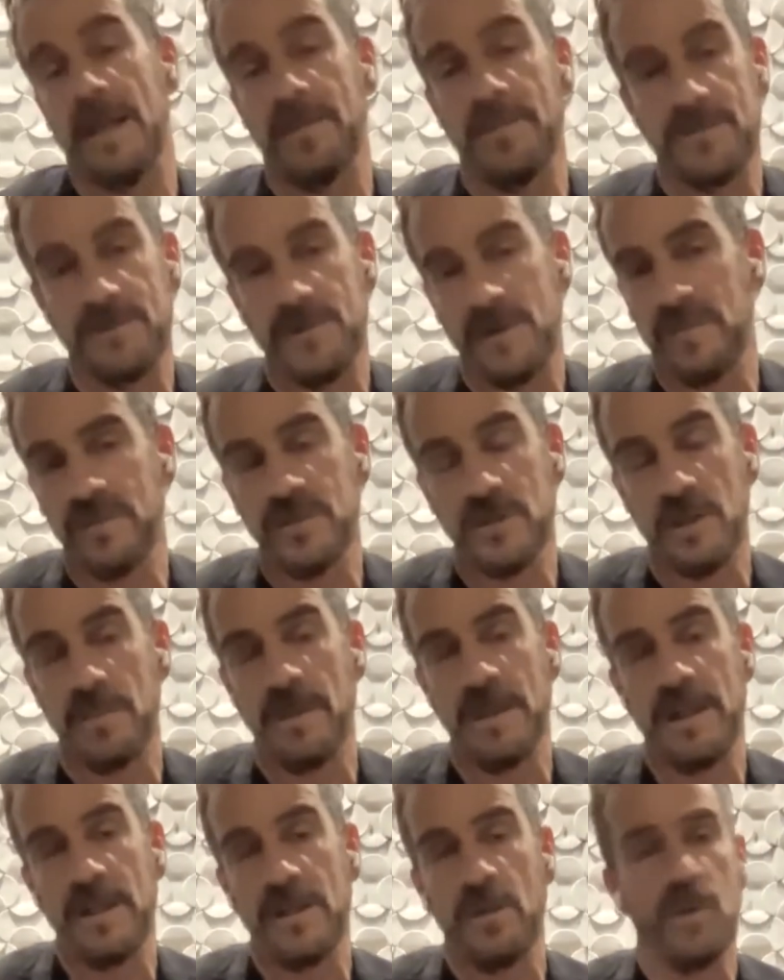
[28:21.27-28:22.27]
If, if
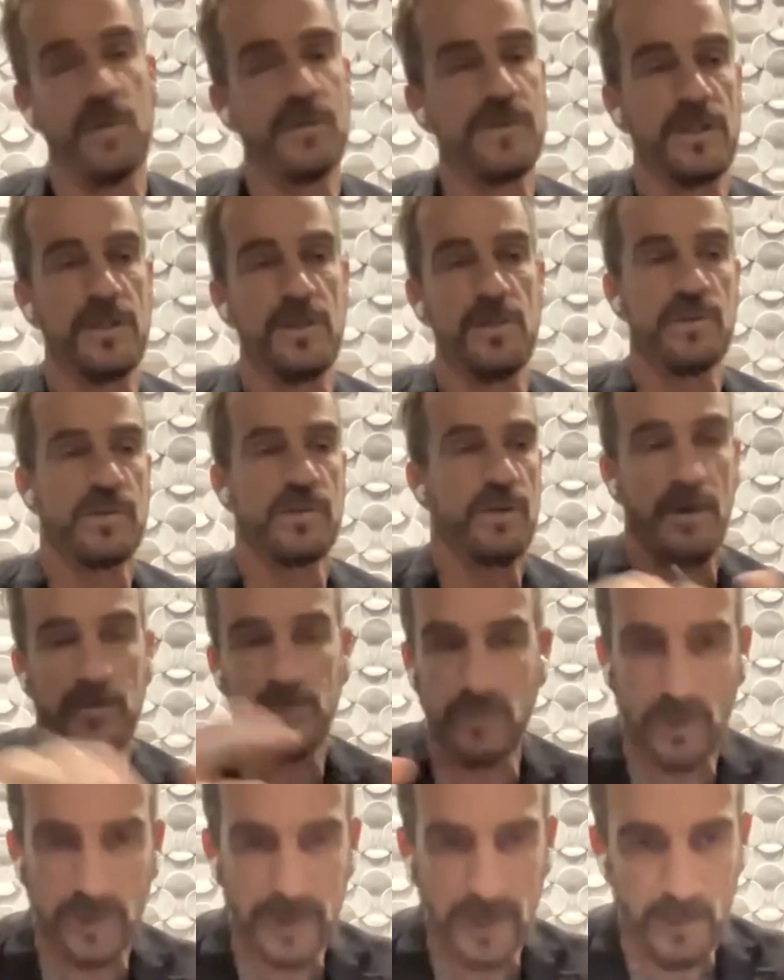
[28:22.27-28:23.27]
somebody knows a new
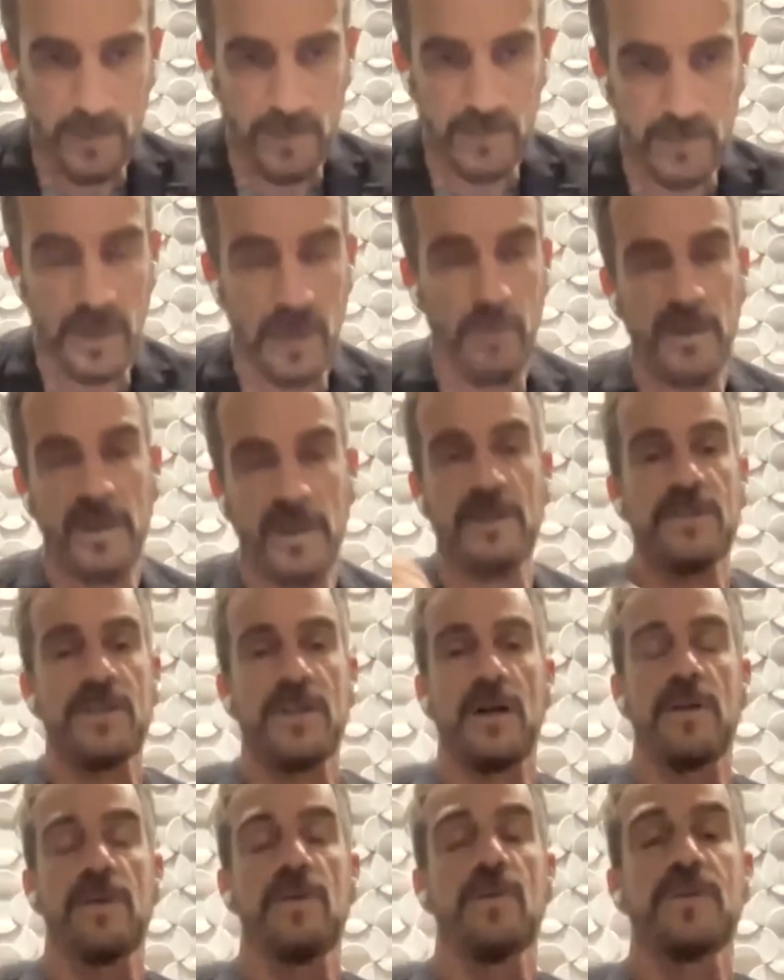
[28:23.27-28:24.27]
software that, that we could start
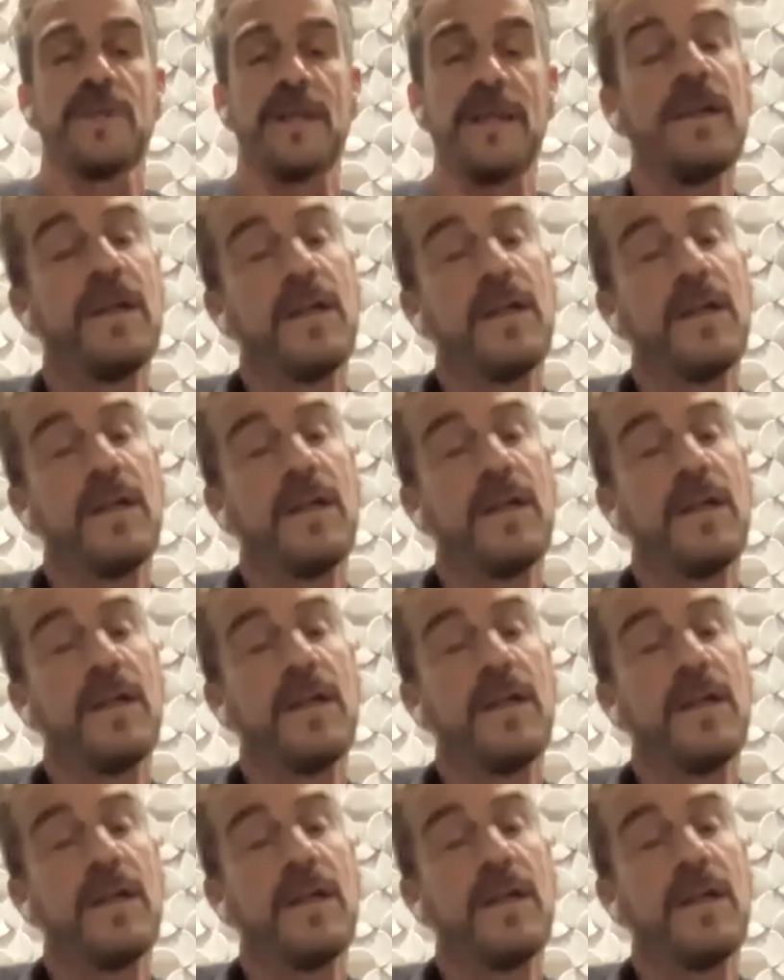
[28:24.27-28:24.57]
using.